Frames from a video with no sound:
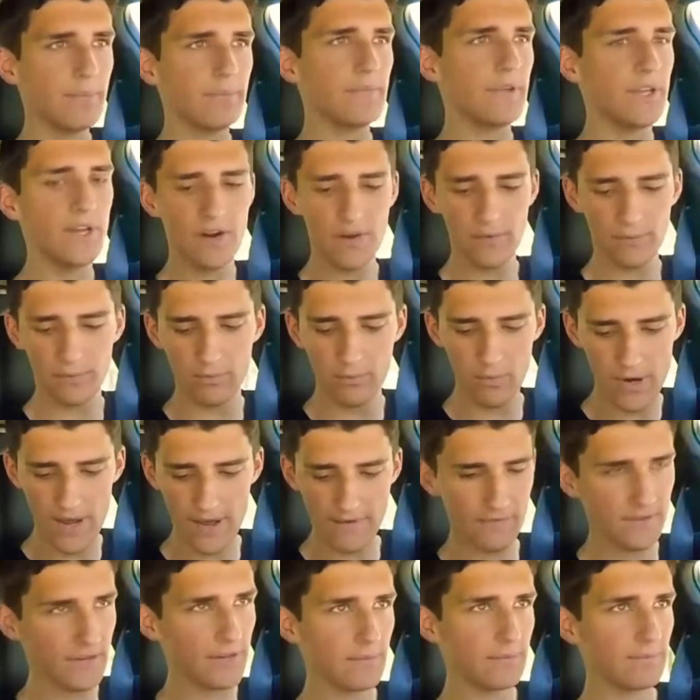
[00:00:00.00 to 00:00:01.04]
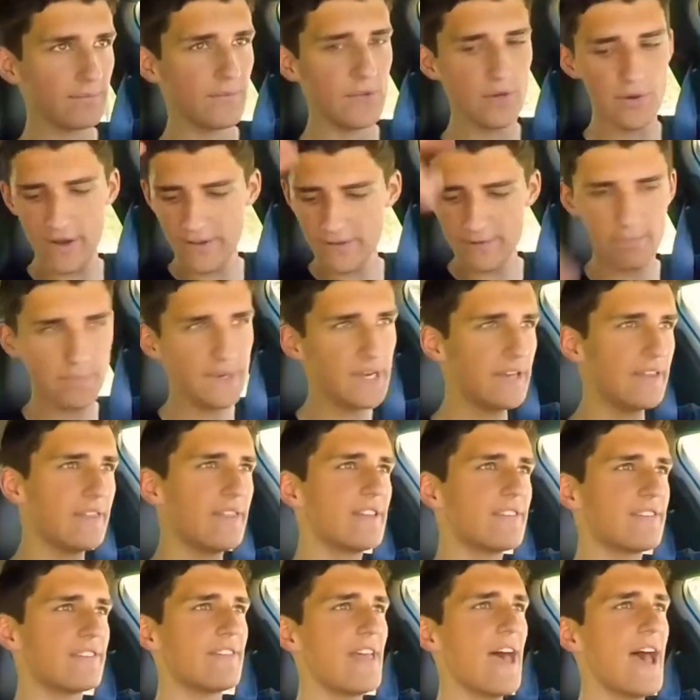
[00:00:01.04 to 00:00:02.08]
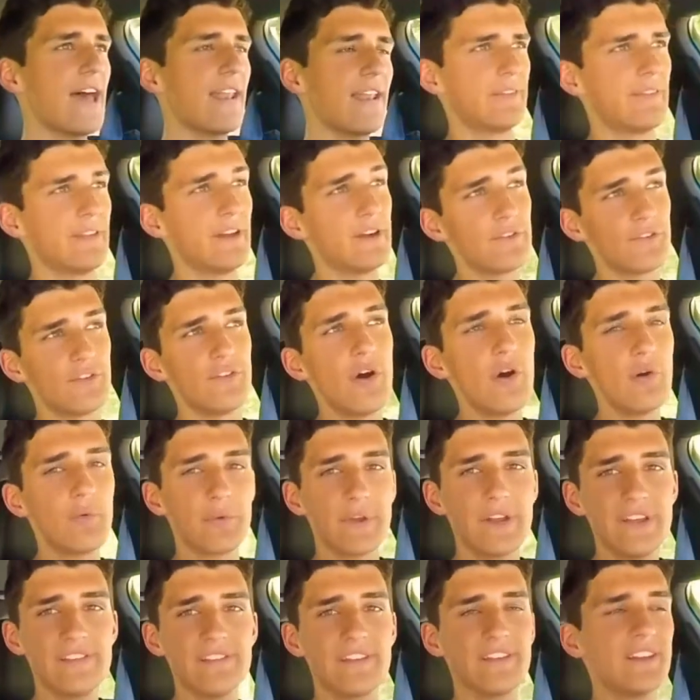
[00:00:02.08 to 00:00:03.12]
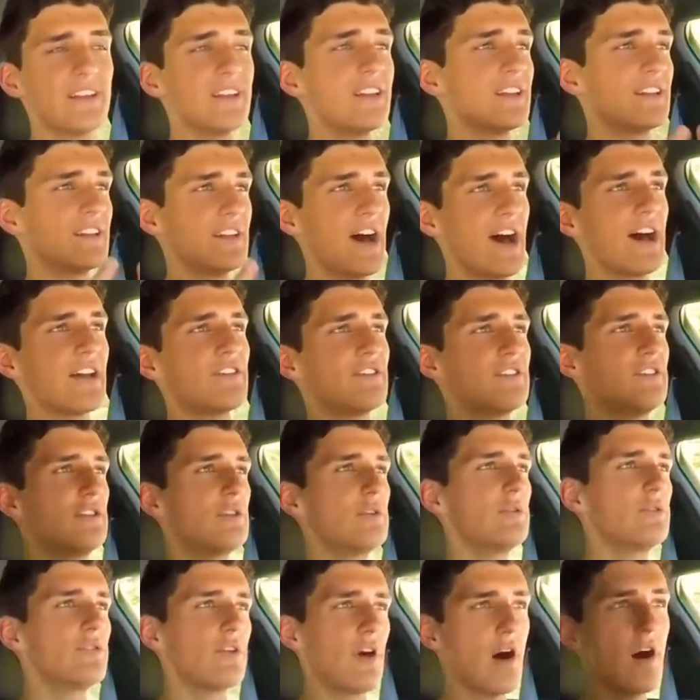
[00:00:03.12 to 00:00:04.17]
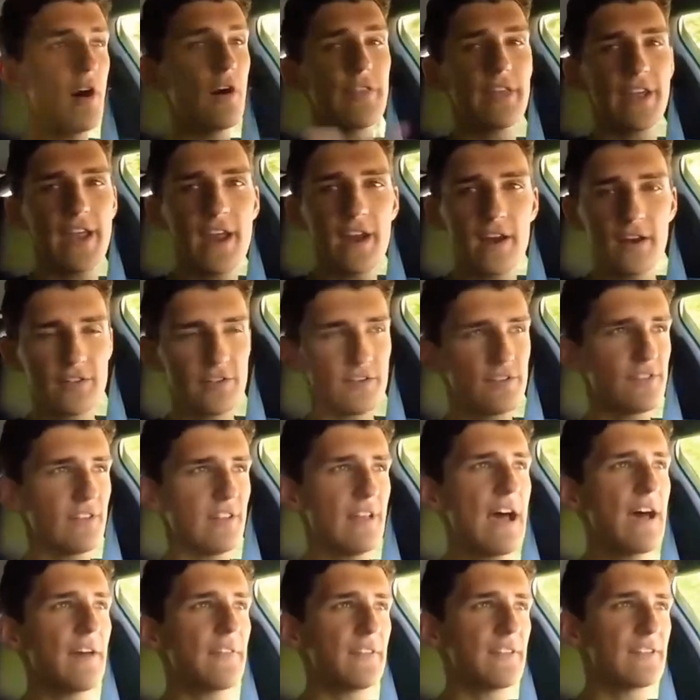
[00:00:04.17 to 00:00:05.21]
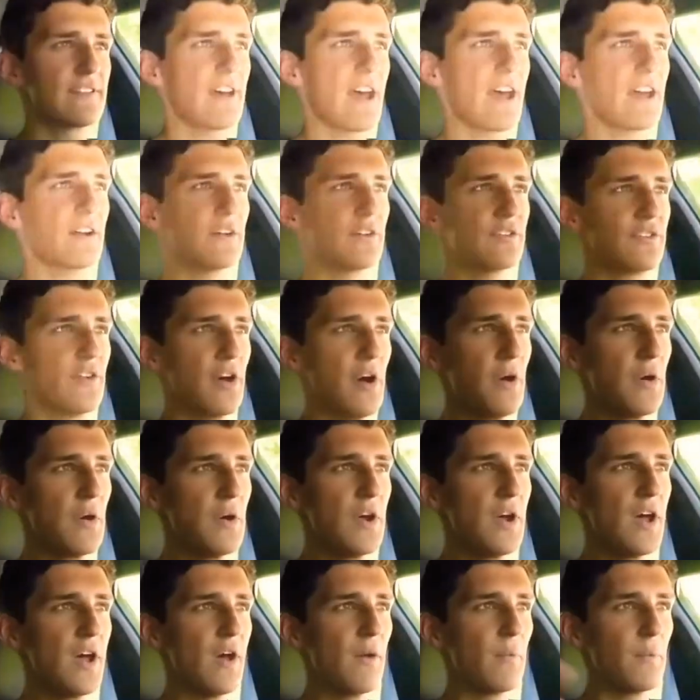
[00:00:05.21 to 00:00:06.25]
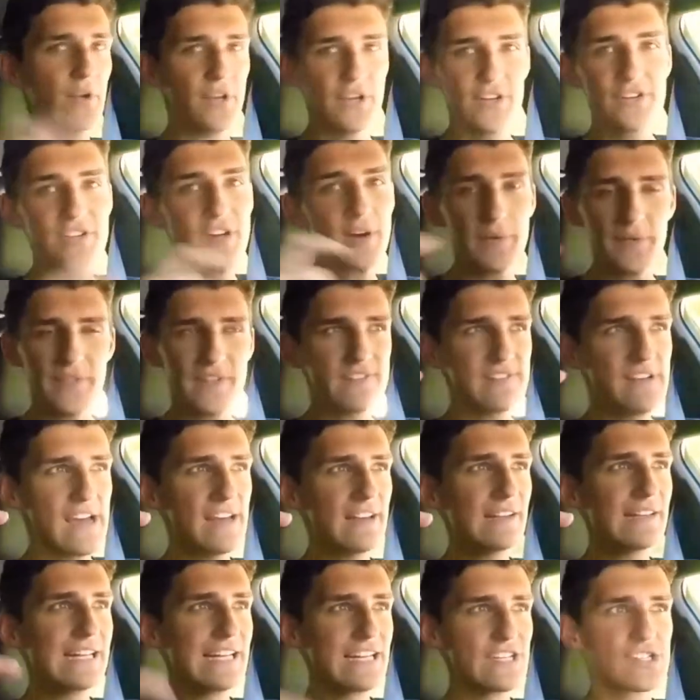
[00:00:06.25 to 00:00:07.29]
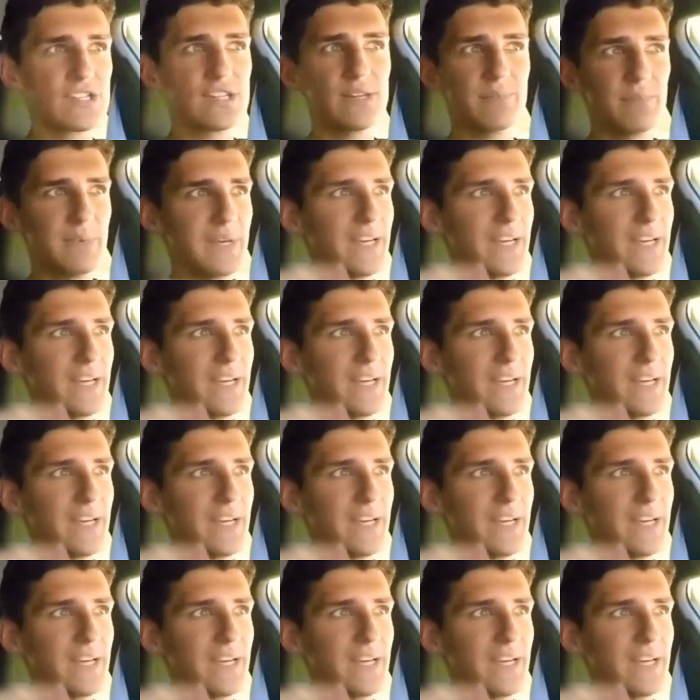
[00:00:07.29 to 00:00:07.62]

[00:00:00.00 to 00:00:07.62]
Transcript: you know, whatever, USB, this, that. There's no reason not to use all the characters allowed in the title. So when you're done with the title, it should